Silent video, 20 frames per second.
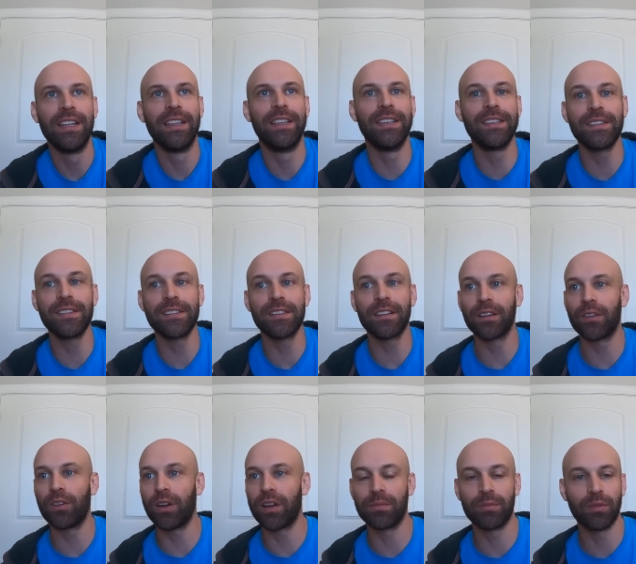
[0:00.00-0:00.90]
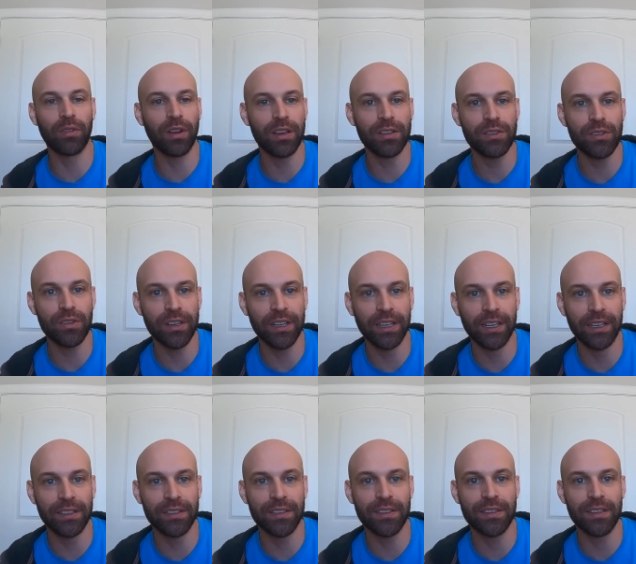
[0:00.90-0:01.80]
This is an incredible country, and
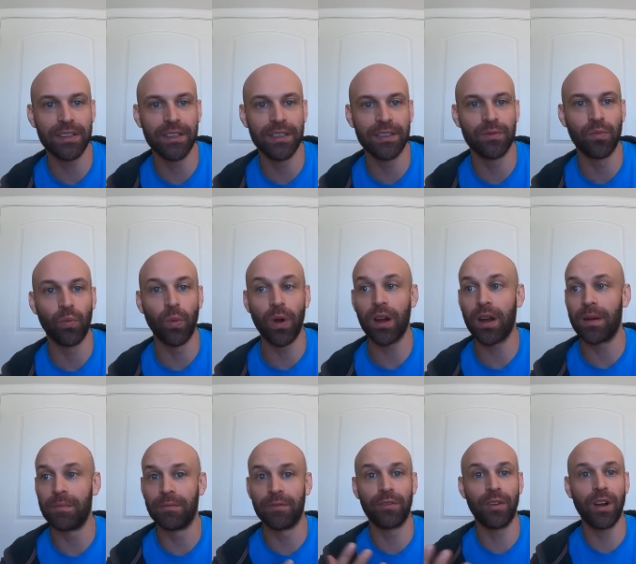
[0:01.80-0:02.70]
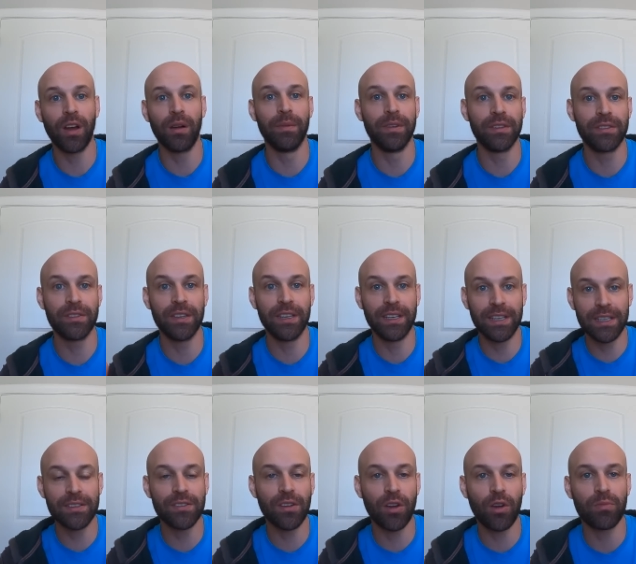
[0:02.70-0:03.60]
it's where I'm from. It
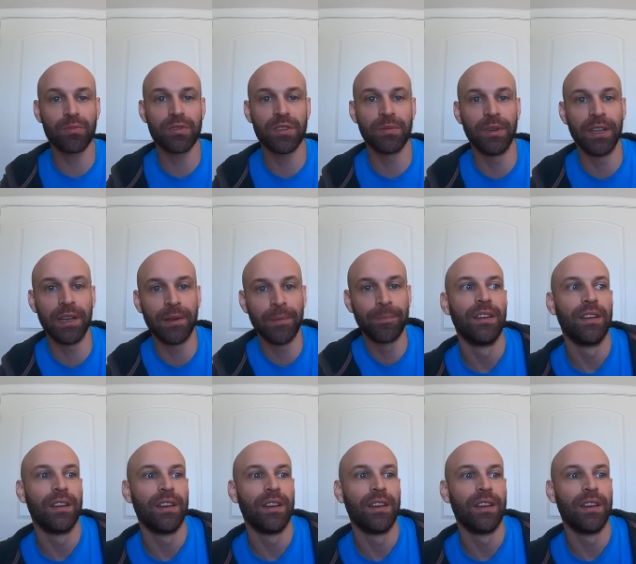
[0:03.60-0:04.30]
is home to me.